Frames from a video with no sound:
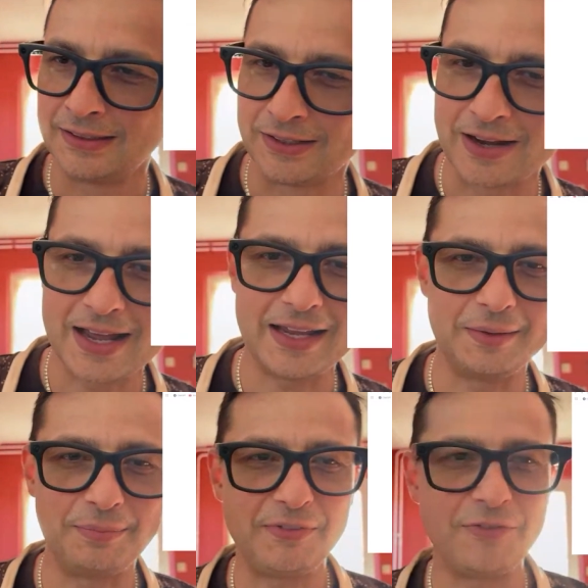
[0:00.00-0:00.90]
All
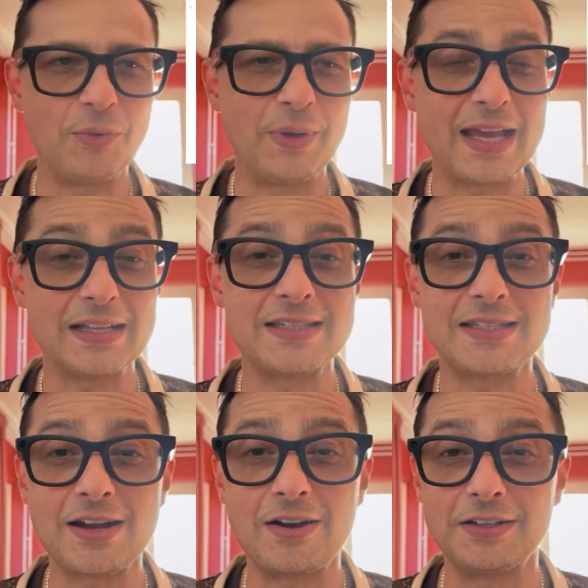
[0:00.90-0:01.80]
right, before we get
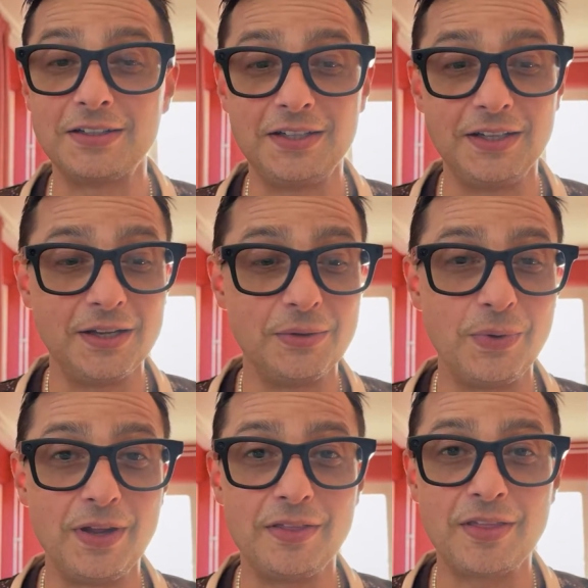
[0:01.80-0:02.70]
started here
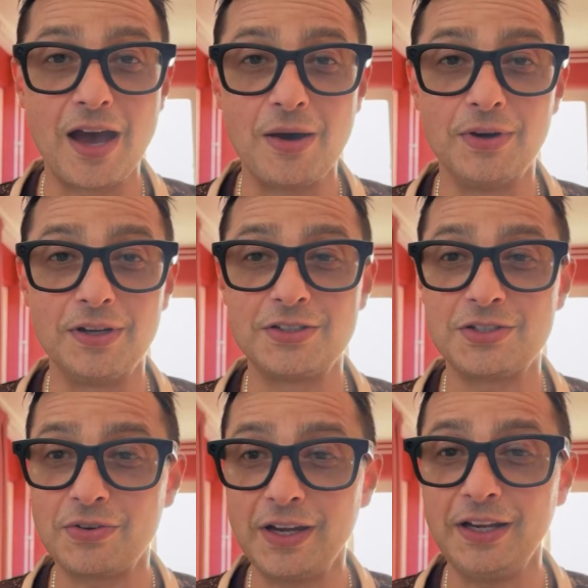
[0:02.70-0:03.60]
with our
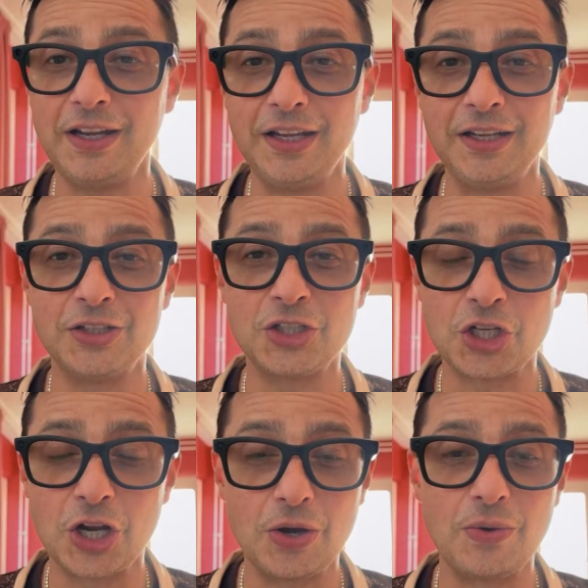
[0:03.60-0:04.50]
trading
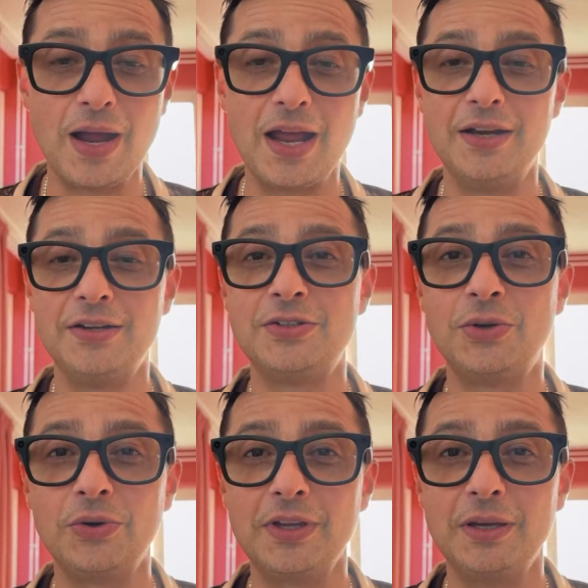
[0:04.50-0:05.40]
show and
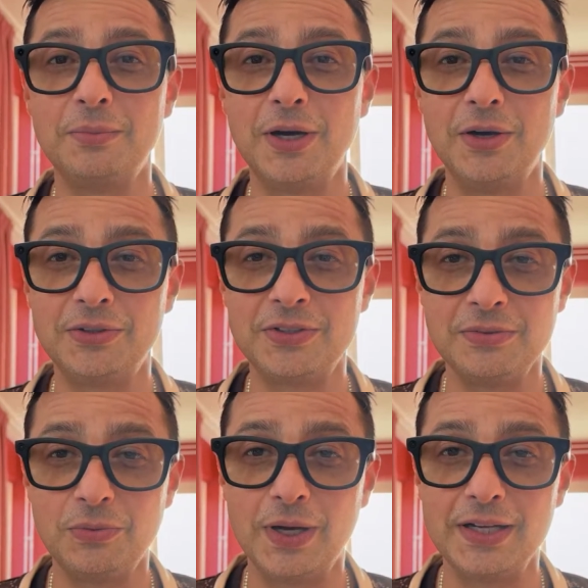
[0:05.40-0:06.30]
talking about
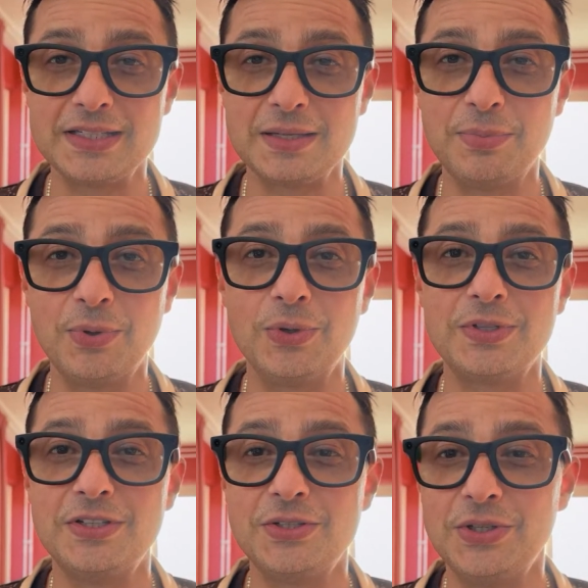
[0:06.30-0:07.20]
what is
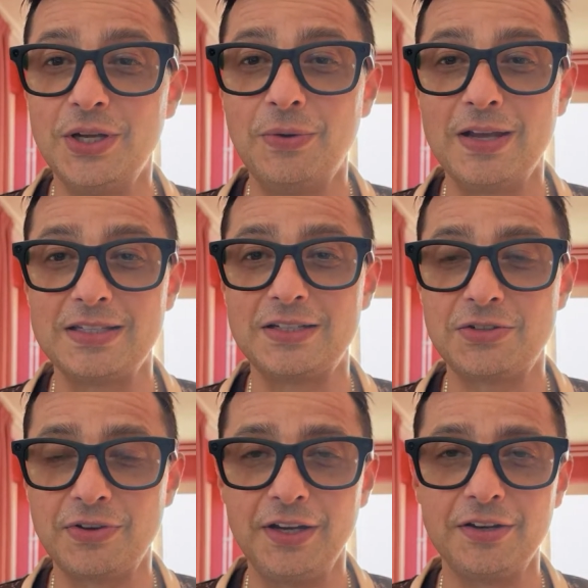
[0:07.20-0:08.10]
important to know as a
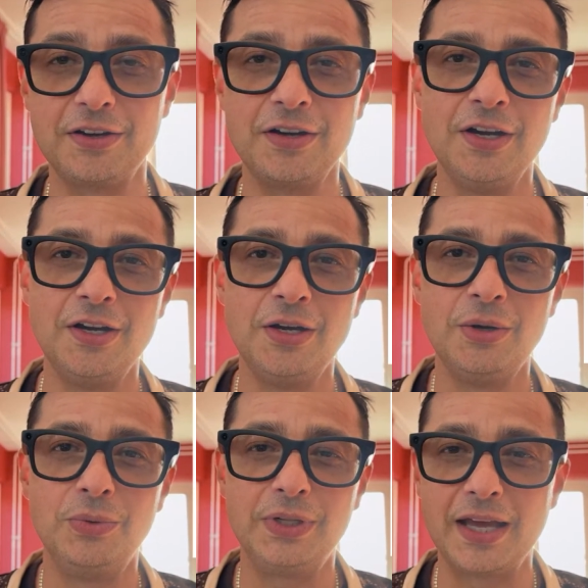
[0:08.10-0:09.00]
trader,
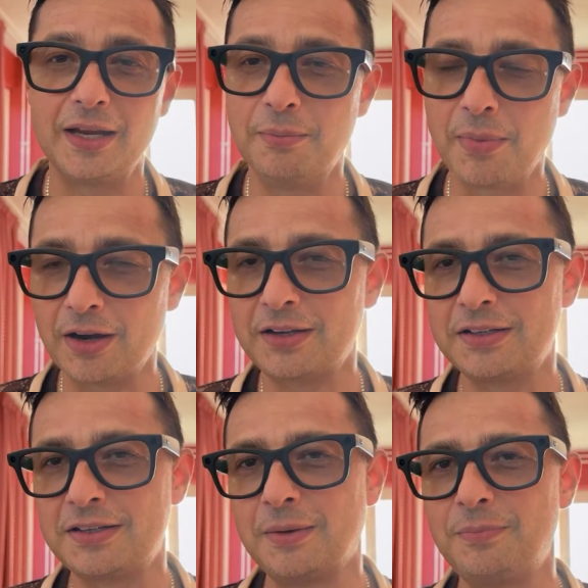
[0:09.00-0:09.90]
we'll get a
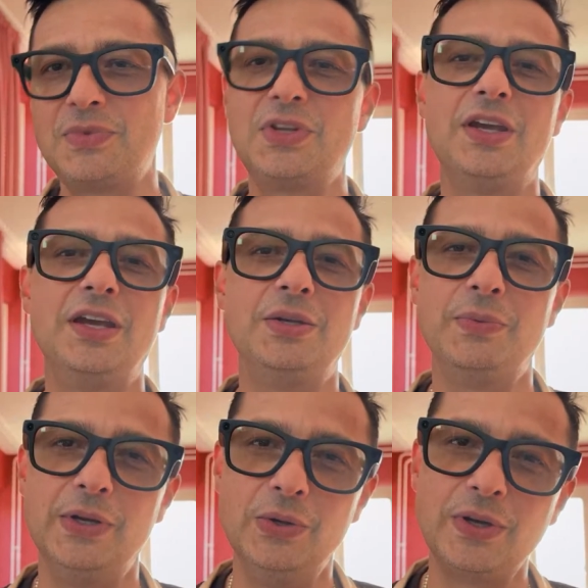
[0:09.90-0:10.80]
market update.
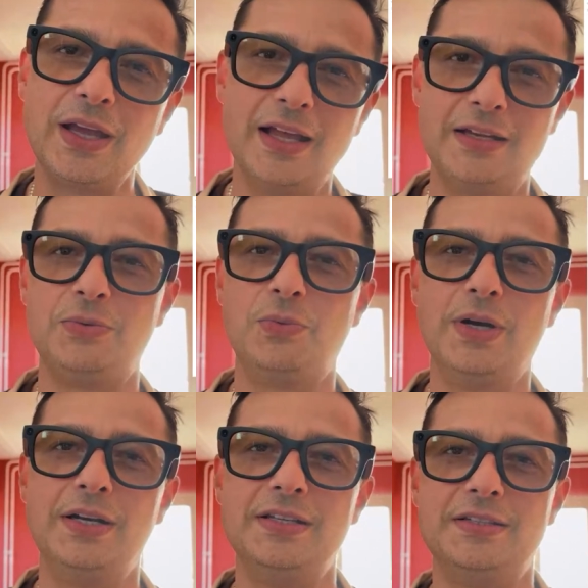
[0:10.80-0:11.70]
We look at
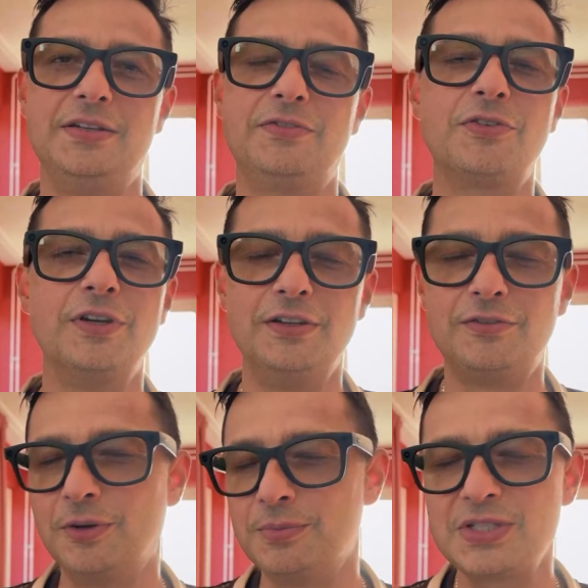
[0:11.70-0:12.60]
what is
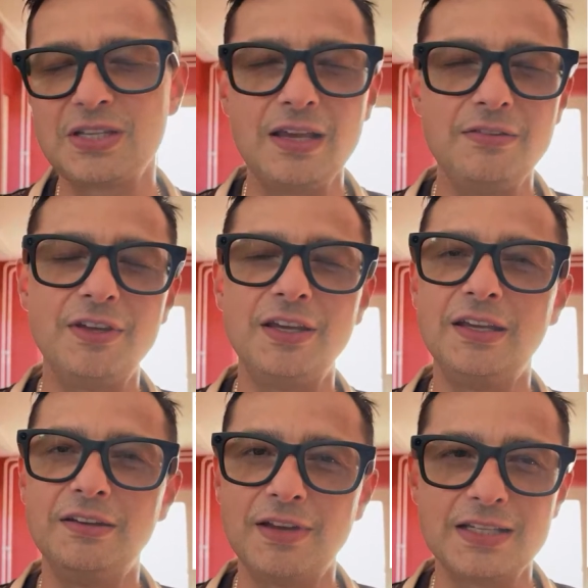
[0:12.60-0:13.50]
different from
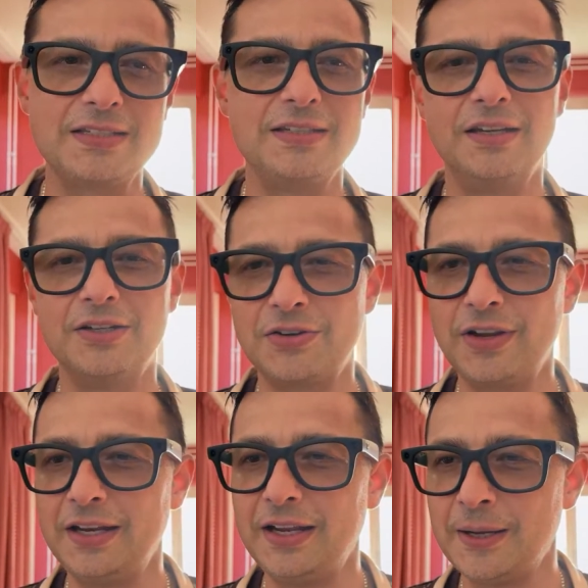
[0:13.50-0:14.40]
saving, investing, and
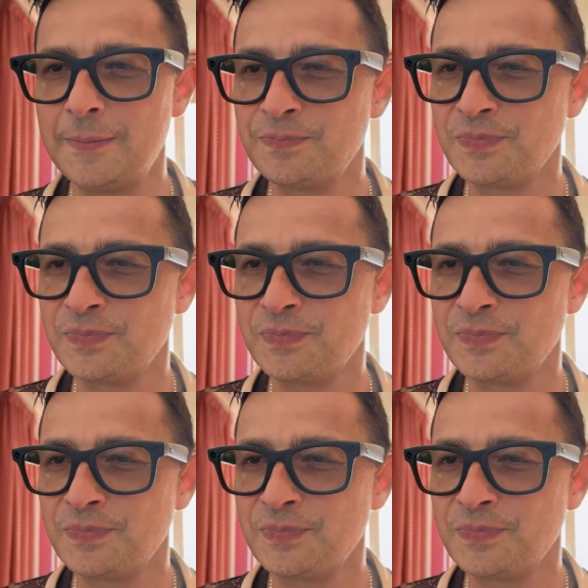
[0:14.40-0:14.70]
trading.